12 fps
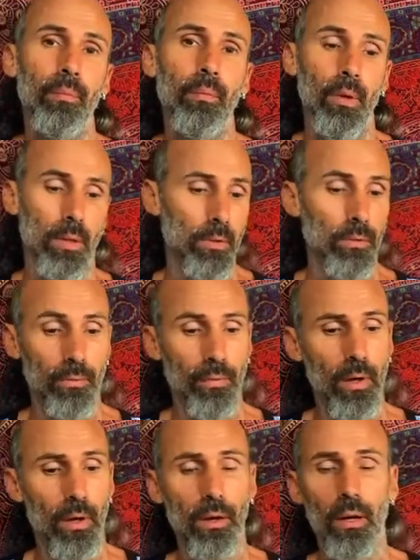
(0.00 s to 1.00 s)
as
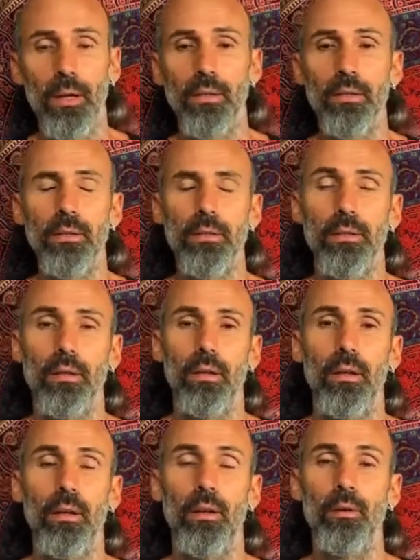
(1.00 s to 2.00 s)
far as
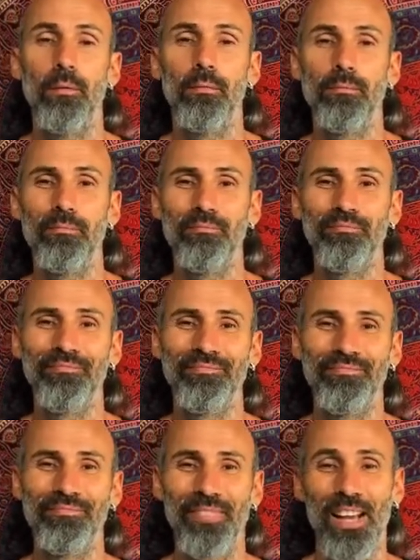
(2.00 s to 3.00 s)
I
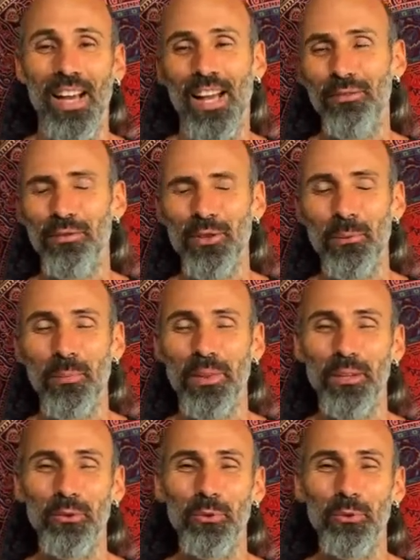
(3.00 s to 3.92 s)
have something